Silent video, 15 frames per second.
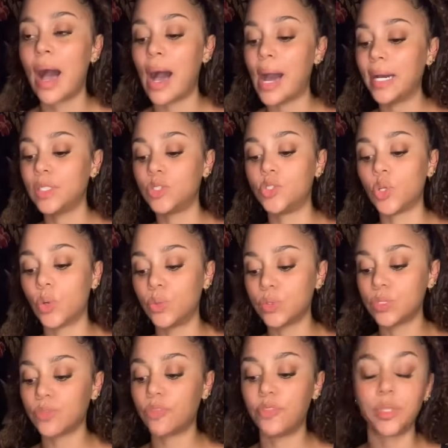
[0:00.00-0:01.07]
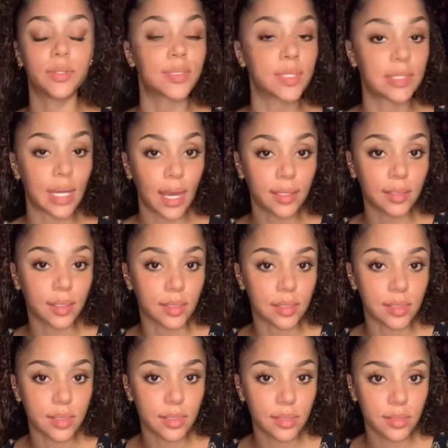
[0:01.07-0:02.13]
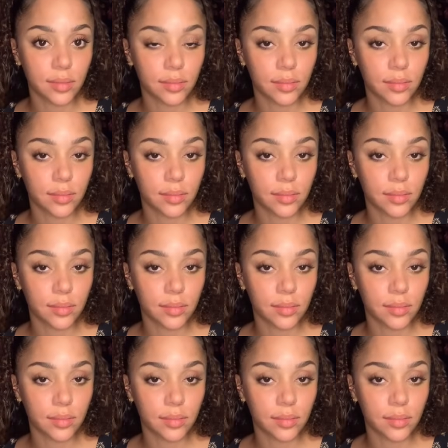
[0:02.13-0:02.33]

I don't feel sadness.